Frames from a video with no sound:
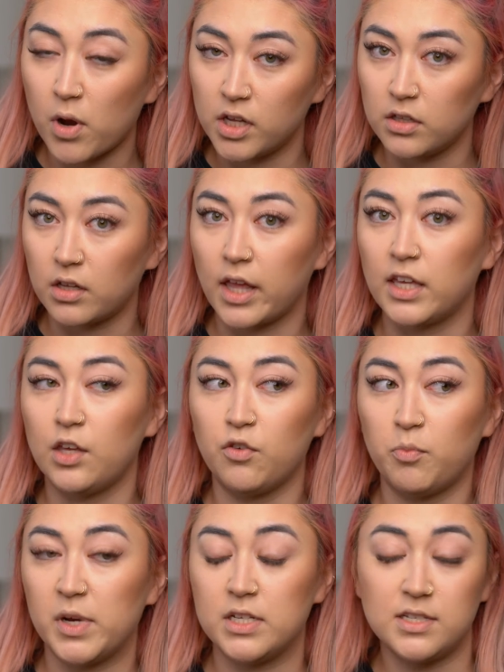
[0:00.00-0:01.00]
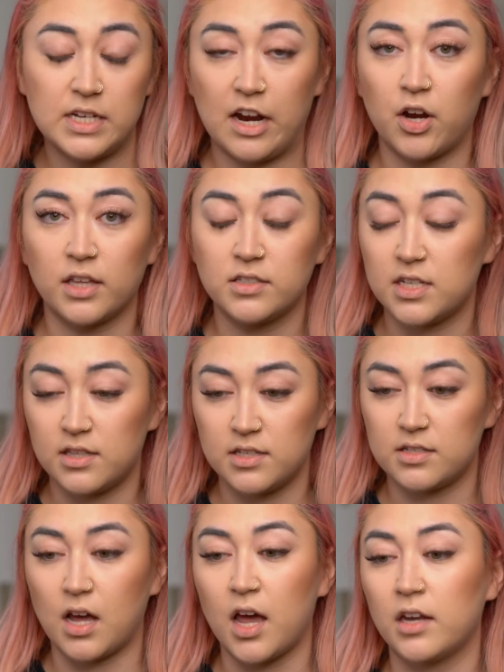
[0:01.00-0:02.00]
want to look like you've been staring to the
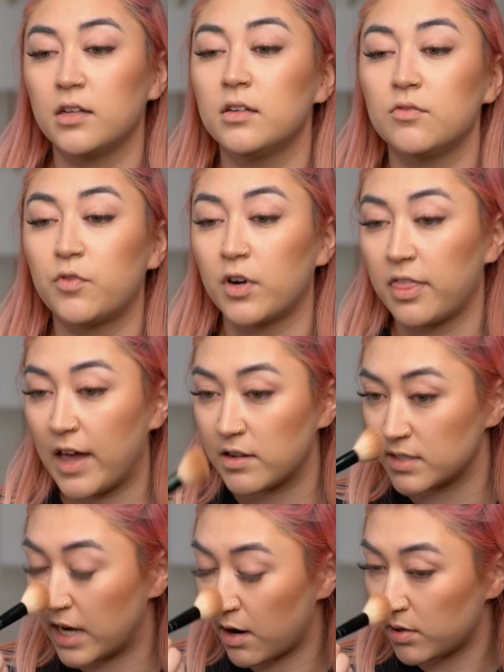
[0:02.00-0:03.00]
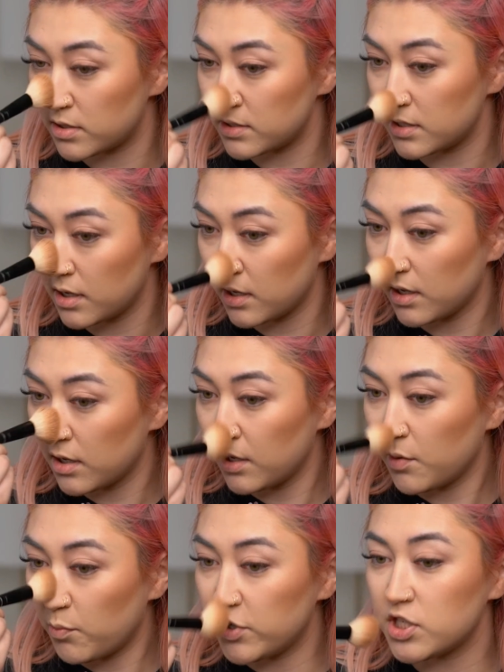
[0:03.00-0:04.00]
sun for 1,000 hours,
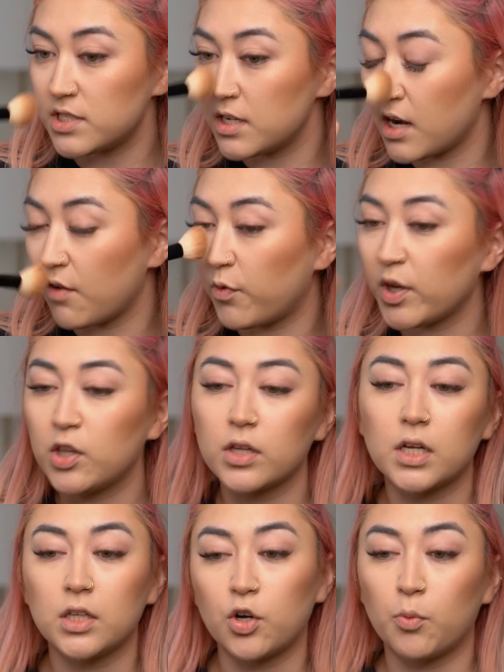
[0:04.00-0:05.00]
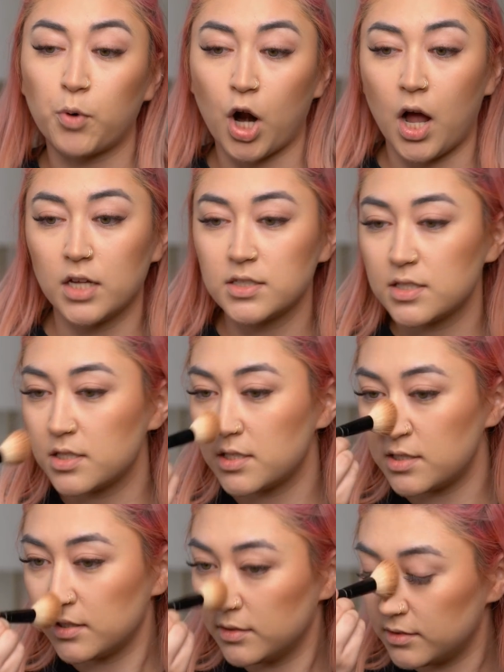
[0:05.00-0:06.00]
but just enough where you look a little bronzed.